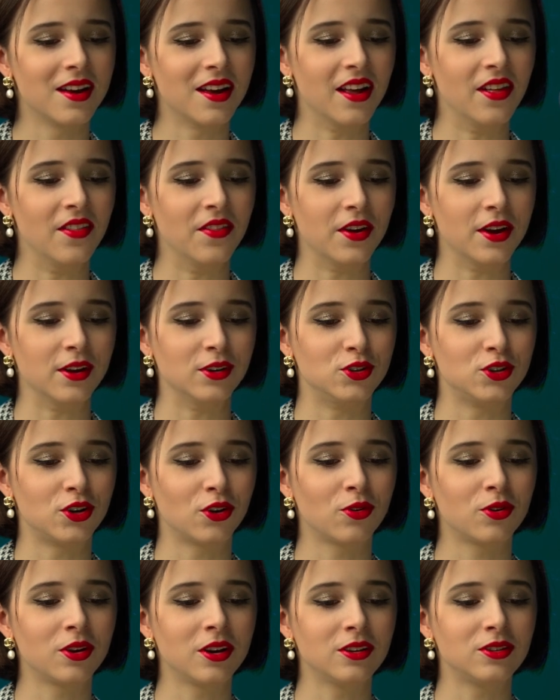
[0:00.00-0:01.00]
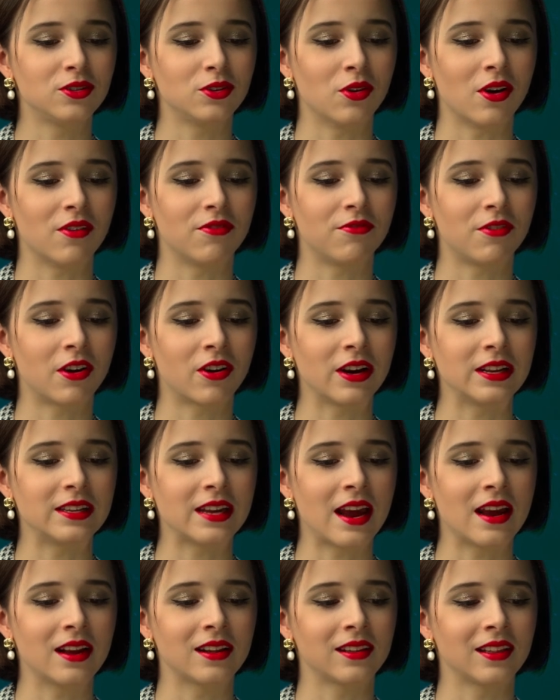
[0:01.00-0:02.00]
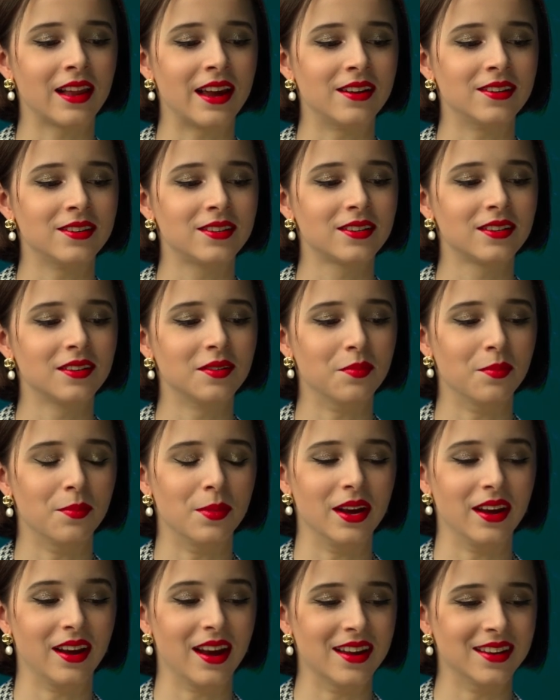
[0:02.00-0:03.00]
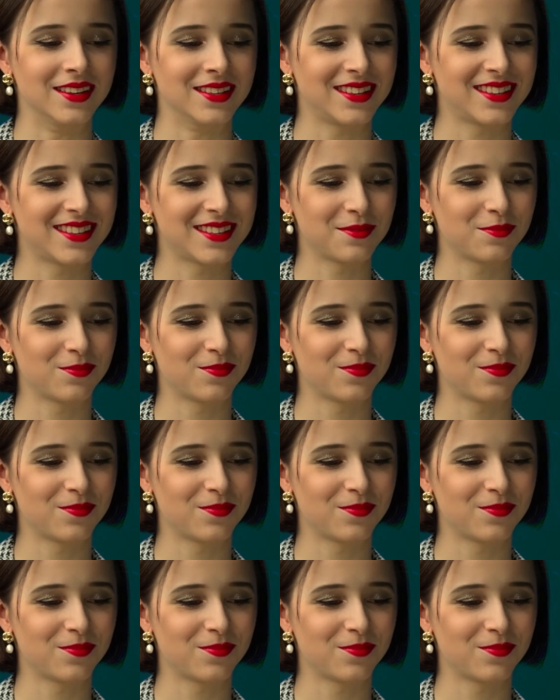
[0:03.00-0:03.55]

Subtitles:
and their journey to a fairy tale land begins.